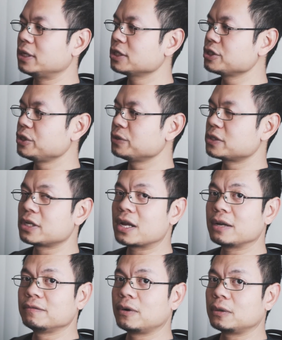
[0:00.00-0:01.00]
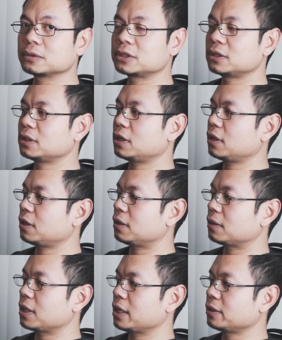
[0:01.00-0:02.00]
It doesn't use the 9-volt
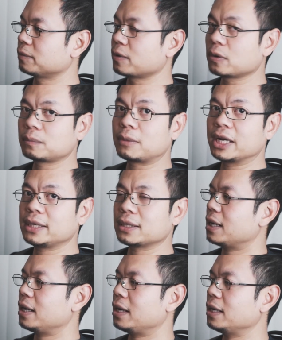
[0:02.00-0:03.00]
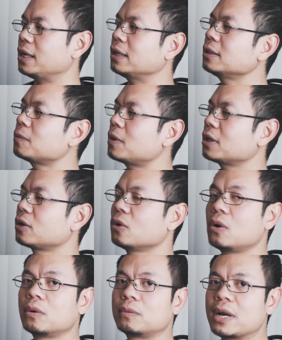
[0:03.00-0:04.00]
like the Rode mic. I don't want to
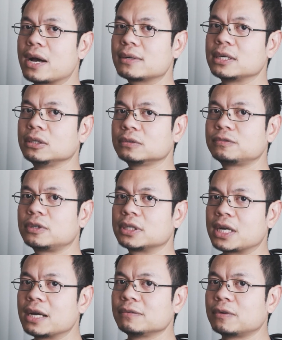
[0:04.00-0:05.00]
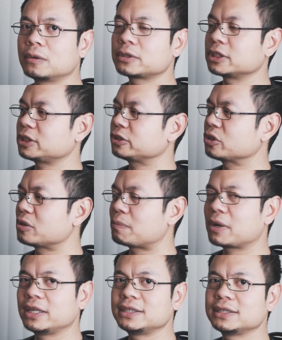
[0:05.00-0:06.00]
go around and look for a 9-volt because certain
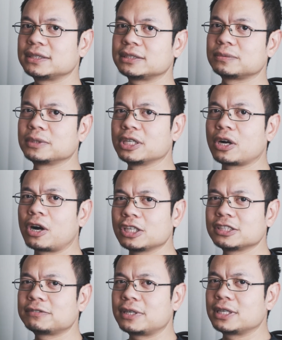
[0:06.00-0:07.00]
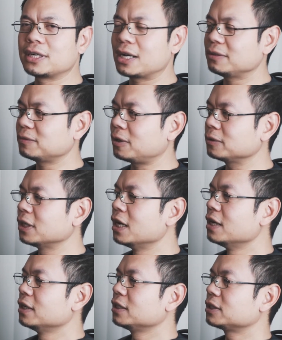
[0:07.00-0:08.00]
places it's really hard to find a 9-volt.
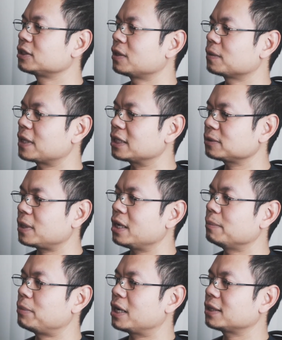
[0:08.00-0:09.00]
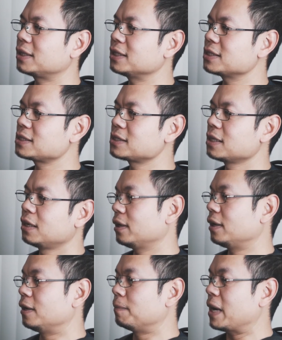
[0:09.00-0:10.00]
So that's why I bought this.
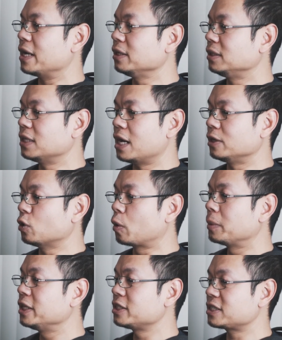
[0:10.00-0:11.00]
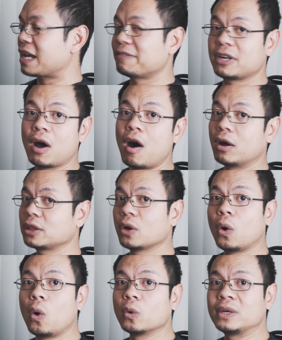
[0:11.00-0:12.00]
I normally just have it on the
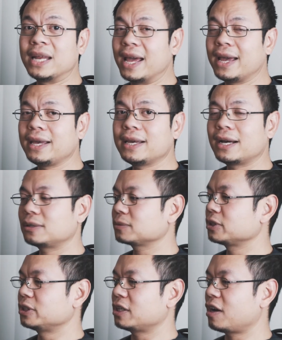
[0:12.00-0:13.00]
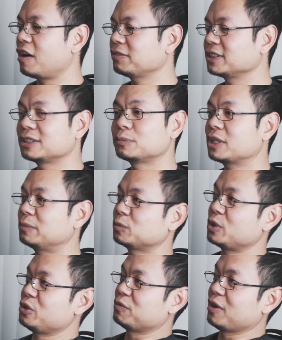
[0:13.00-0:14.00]
whole day. I don't turn it off because sometimes
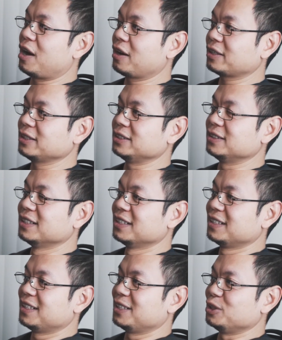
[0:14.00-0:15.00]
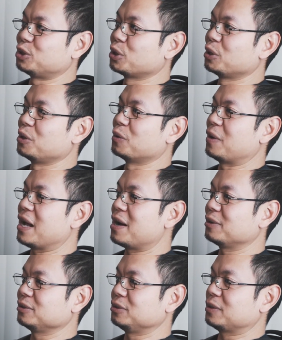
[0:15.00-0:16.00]
when you vlog and you turn
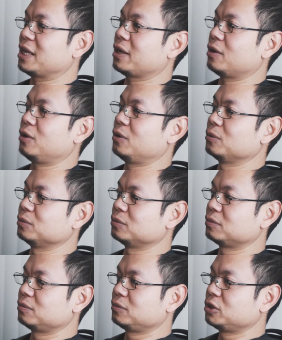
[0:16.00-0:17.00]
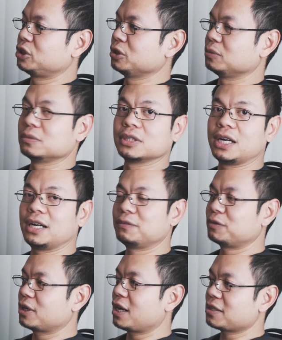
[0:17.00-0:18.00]
around, you're like, oh shoot, I
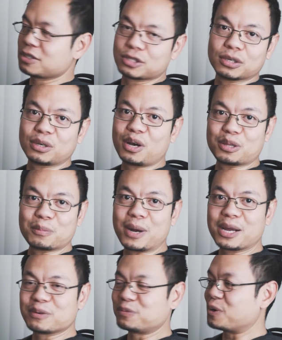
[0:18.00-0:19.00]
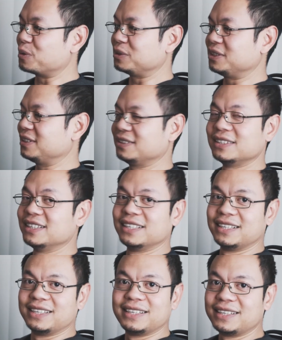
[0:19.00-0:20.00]
forgot to turn on the microphone, and
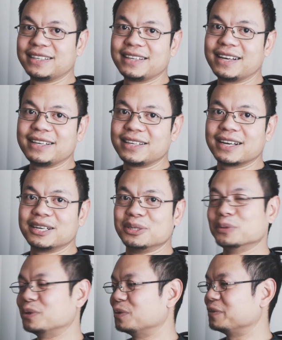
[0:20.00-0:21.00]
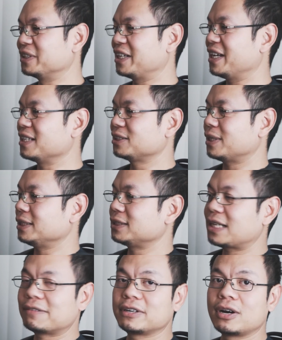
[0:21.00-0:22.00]
yeah, you got to do it over again. So I
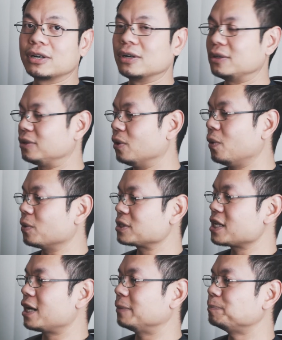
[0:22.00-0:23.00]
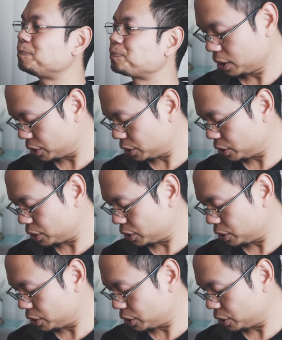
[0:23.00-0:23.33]
just have it on the whole time.